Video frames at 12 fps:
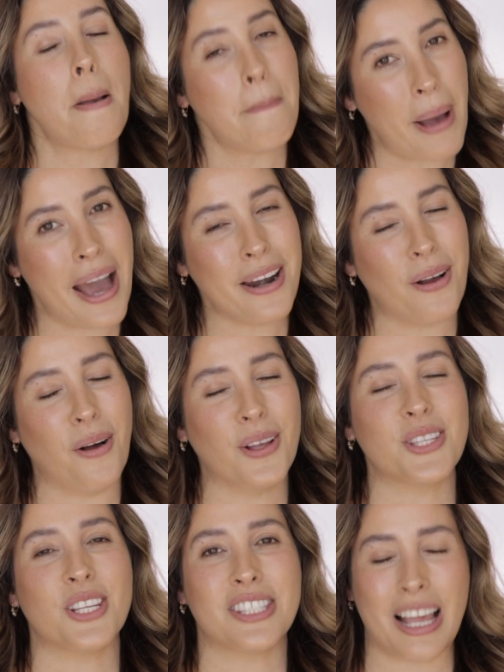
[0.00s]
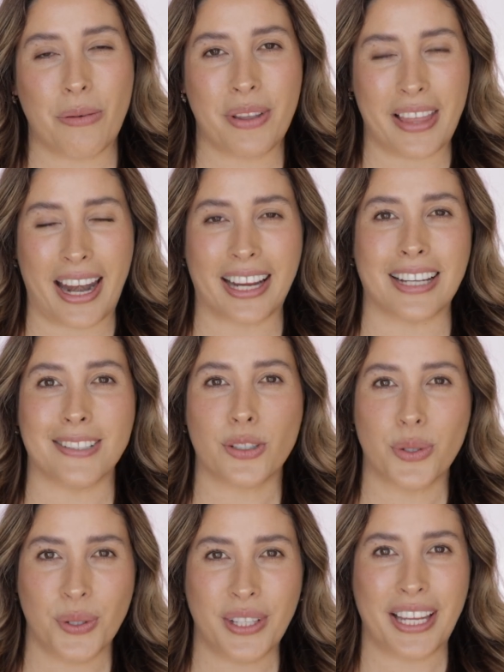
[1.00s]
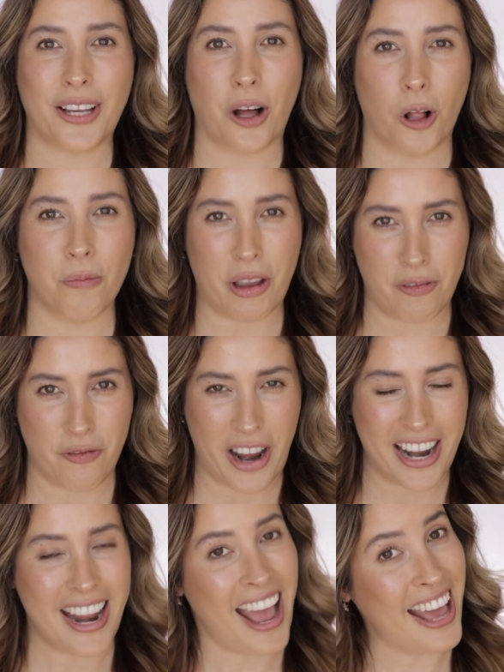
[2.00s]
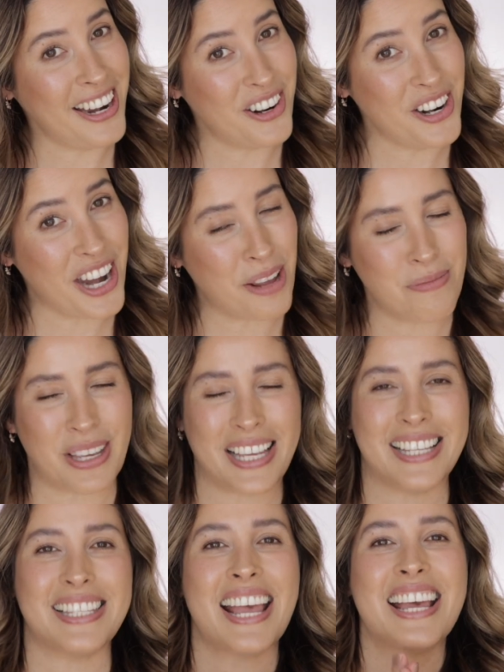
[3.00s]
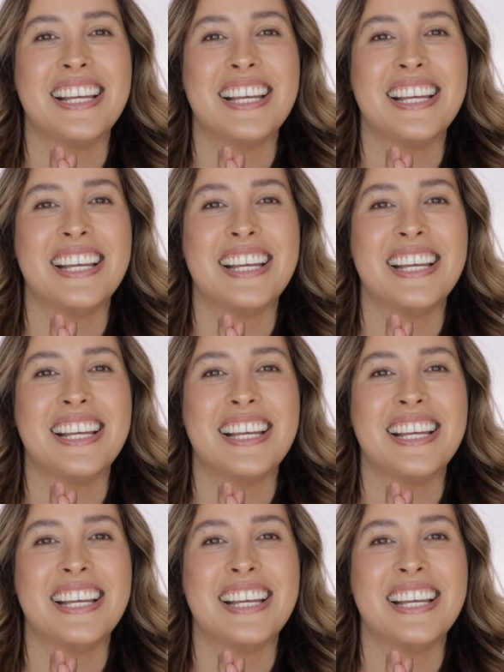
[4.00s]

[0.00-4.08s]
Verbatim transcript: but also someone that I can truly call my friend and her name is